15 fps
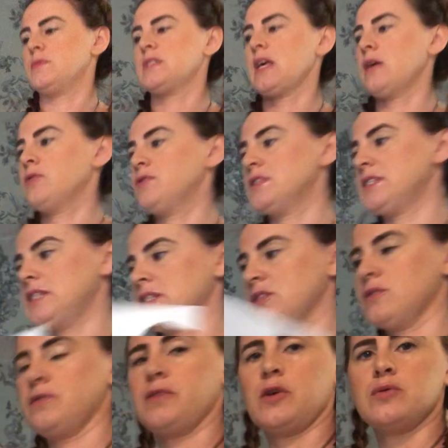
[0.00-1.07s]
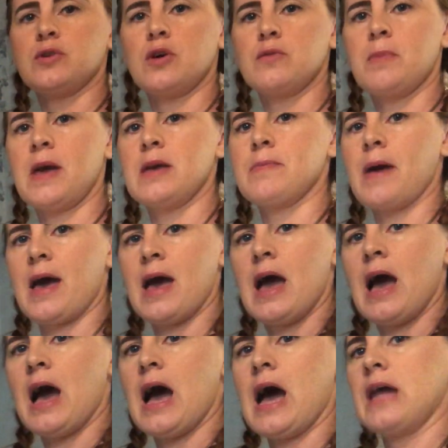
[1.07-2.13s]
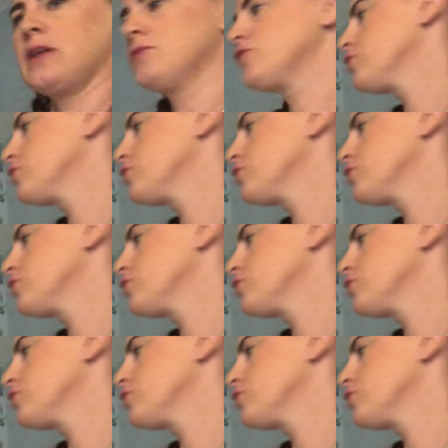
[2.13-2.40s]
self-adhesive photo paper and I've